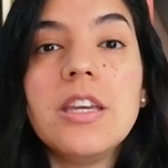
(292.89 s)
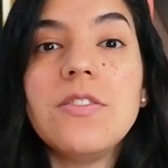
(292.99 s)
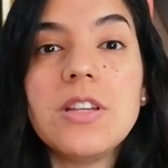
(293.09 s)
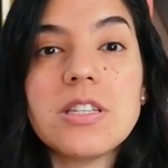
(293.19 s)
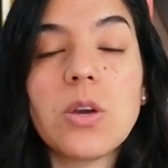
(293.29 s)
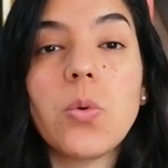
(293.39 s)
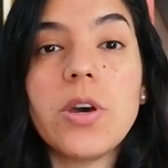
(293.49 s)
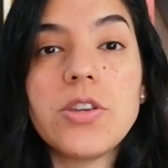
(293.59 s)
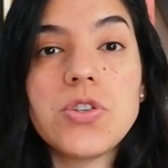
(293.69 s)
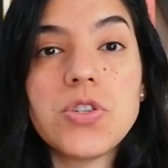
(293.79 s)
If it's a
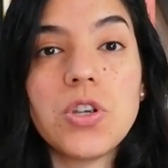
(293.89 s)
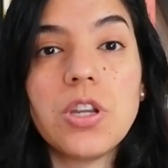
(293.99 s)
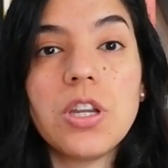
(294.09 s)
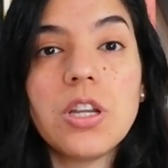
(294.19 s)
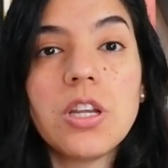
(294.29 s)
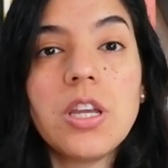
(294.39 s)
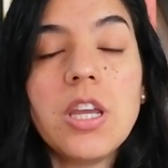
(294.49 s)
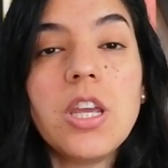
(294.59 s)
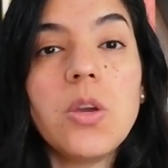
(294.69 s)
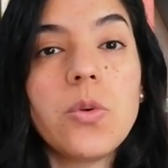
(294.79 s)
question
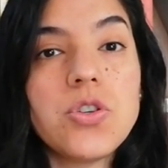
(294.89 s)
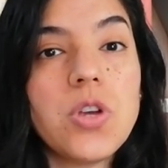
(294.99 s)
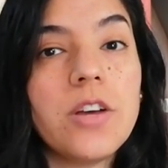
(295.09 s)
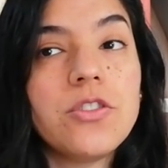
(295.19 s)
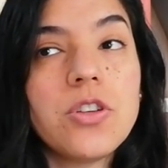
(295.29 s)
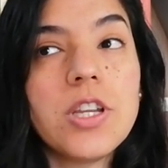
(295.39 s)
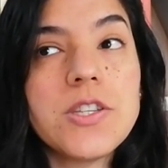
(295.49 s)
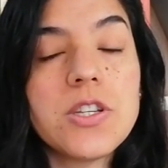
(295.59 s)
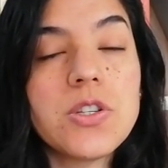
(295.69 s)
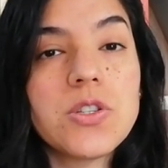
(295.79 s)
in which you have to
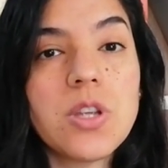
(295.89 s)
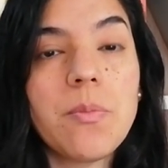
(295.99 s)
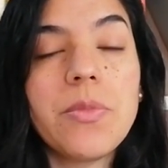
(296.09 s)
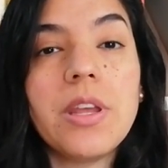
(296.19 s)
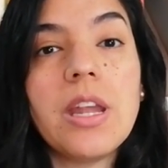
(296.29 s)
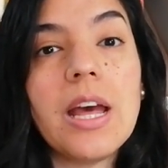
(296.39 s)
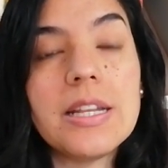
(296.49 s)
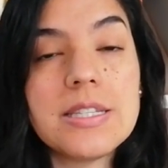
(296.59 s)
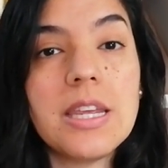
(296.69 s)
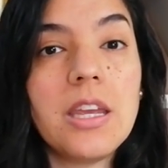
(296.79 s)
listen to something
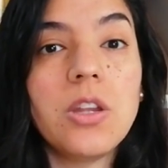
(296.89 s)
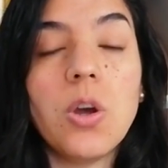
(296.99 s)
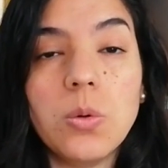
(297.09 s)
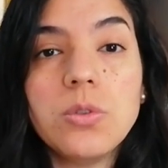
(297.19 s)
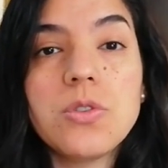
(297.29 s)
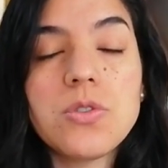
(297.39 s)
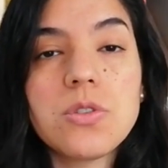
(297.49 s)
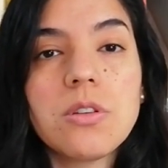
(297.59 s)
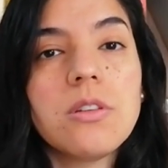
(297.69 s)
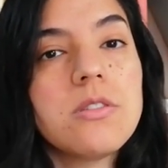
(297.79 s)
and take
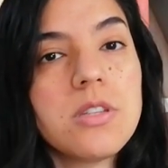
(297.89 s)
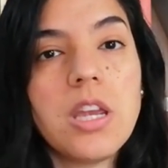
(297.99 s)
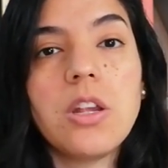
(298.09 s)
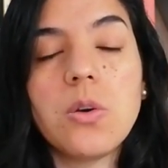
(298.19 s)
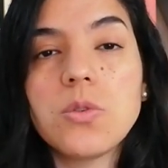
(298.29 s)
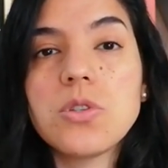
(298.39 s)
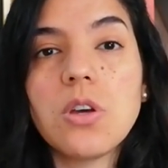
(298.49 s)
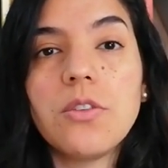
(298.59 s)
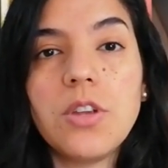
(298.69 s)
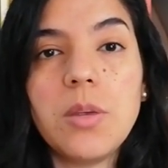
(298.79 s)
notes, take notes
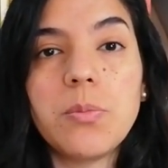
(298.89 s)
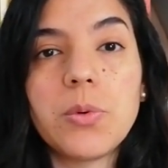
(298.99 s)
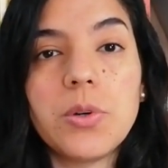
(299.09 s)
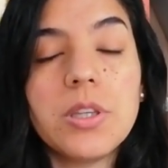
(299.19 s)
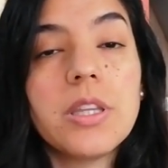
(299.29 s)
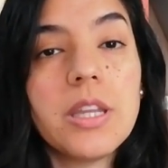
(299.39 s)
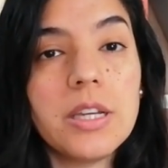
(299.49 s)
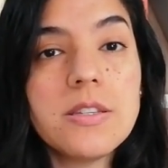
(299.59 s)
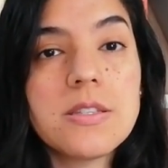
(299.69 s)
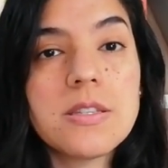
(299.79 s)
of the important
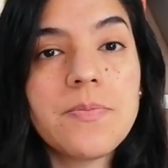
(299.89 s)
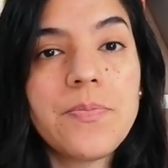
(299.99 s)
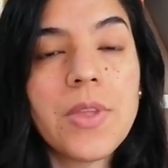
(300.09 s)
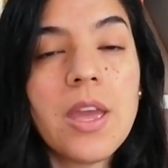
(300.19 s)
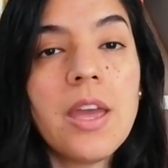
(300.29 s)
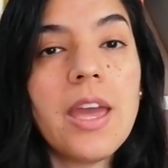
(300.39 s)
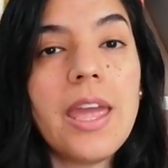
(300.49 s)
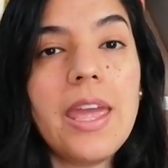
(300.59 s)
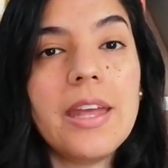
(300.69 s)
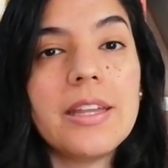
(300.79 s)
things,
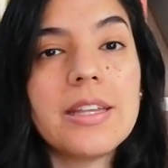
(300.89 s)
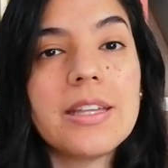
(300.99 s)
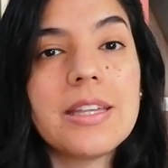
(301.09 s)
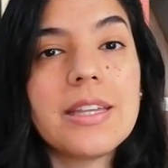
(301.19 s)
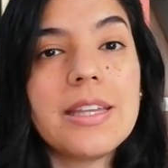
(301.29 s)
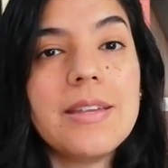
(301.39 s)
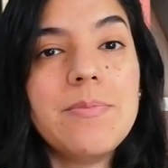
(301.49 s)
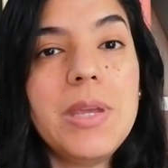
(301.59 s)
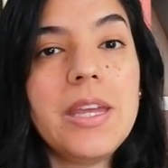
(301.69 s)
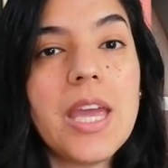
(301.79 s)
and
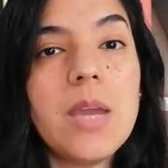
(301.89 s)
being